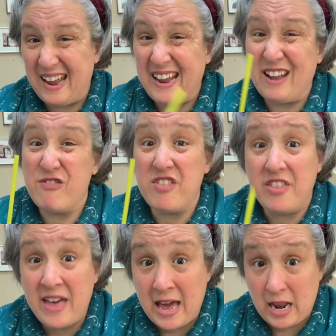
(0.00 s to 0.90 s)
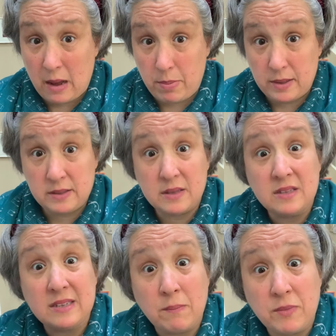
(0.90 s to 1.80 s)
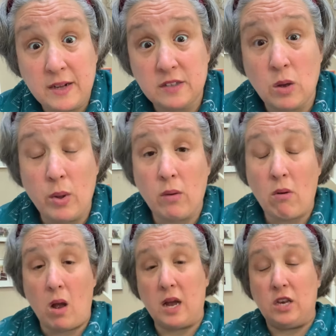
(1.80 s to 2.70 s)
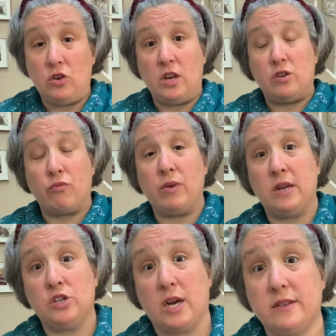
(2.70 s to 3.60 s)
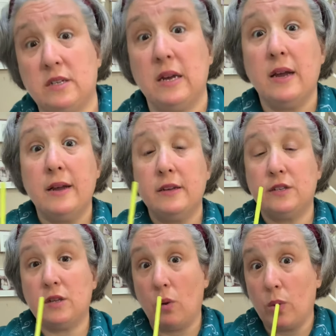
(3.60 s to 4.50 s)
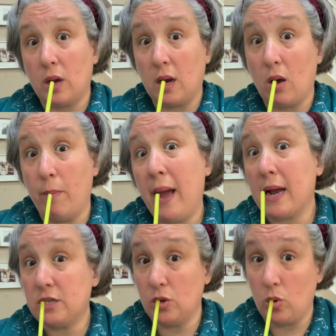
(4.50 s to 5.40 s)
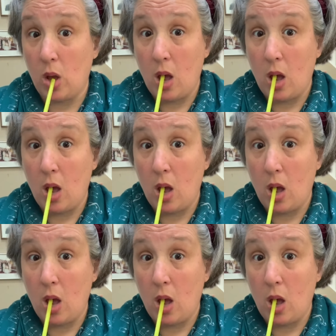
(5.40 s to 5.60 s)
If that happens, then something's going wrong and you need to readjust. So we're going to go back to